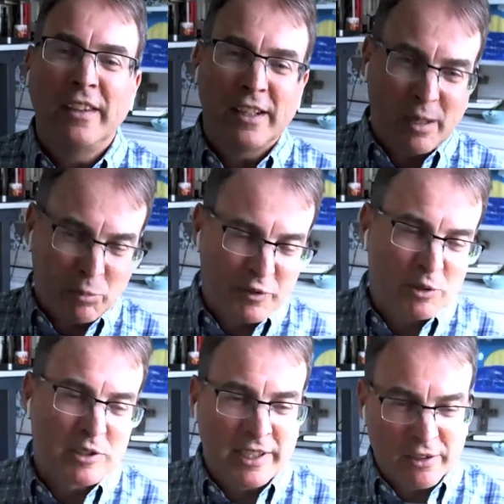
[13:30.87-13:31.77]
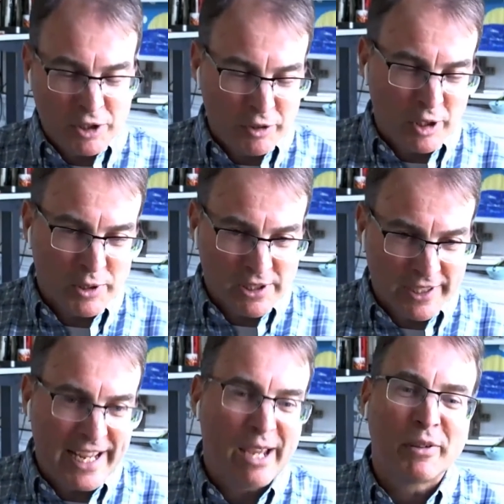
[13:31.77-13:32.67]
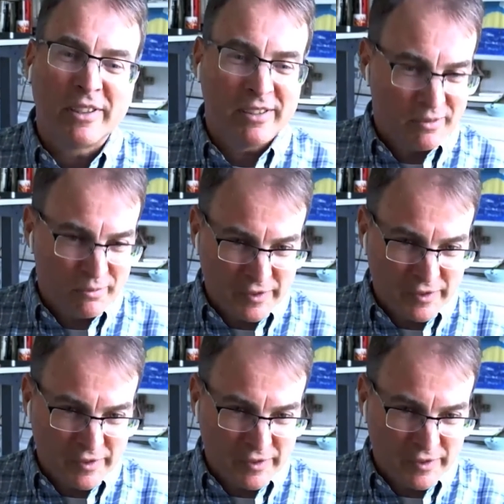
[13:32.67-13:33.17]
And a couple fields later, you know what's going to happen.